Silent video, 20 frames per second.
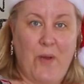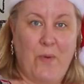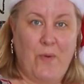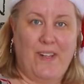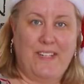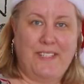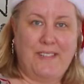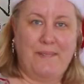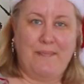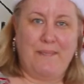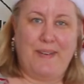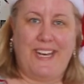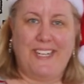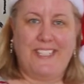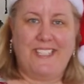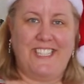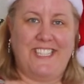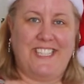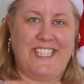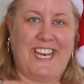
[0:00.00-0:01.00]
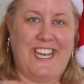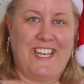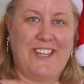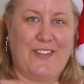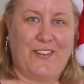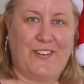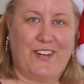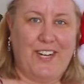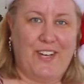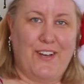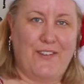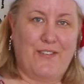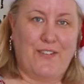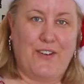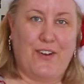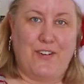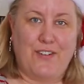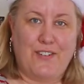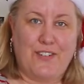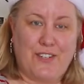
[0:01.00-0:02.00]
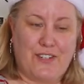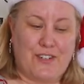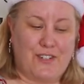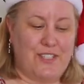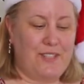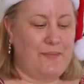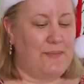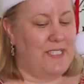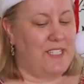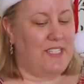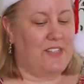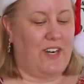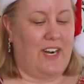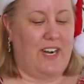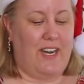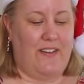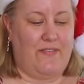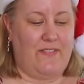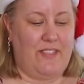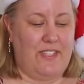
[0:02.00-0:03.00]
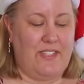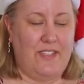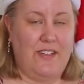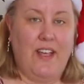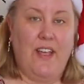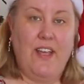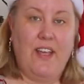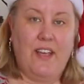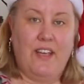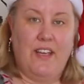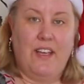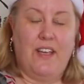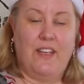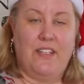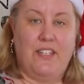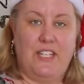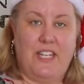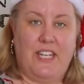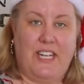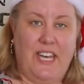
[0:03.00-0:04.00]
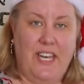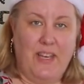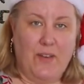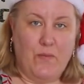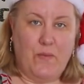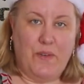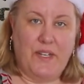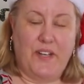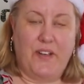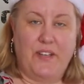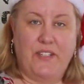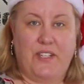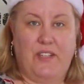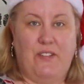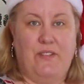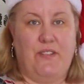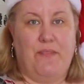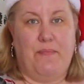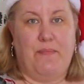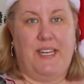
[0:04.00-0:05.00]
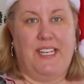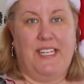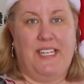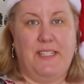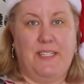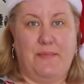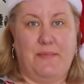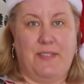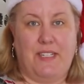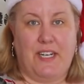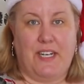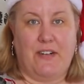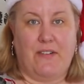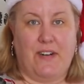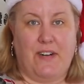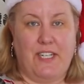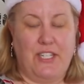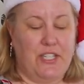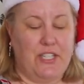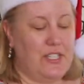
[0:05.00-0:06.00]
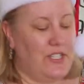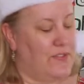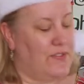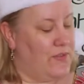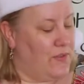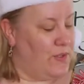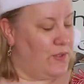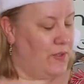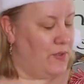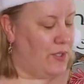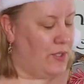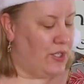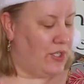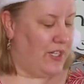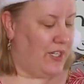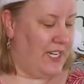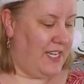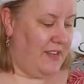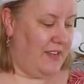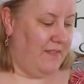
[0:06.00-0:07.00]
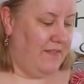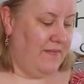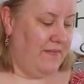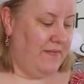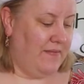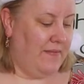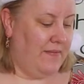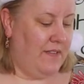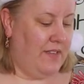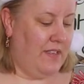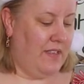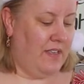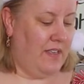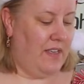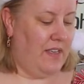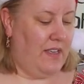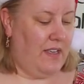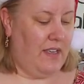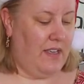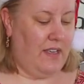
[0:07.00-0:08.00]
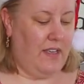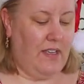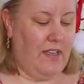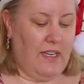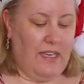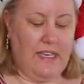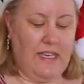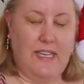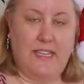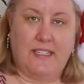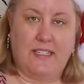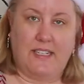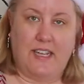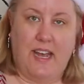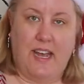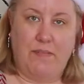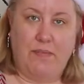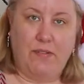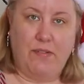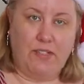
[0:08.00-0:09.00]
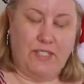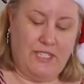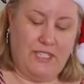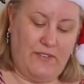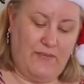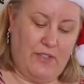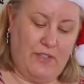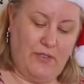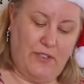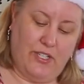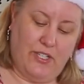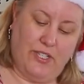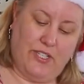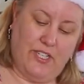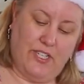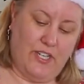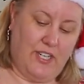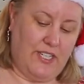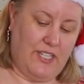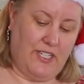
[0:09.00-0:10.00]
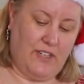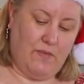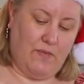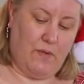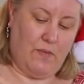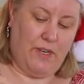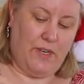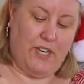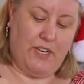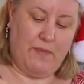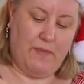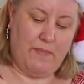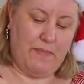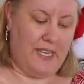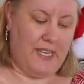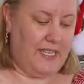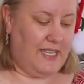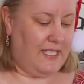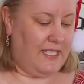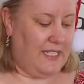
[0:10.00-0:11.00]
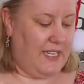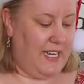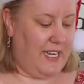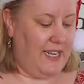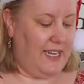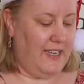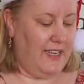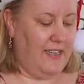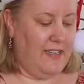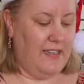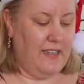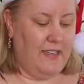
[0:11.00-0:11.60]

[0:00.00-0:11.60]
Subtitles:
Welcome back to day 3 of Cotton Christmas Crafts. Today we're going to look at making some decorations for your tree. Here's a couple to give you just an idea of what we're going to be making today.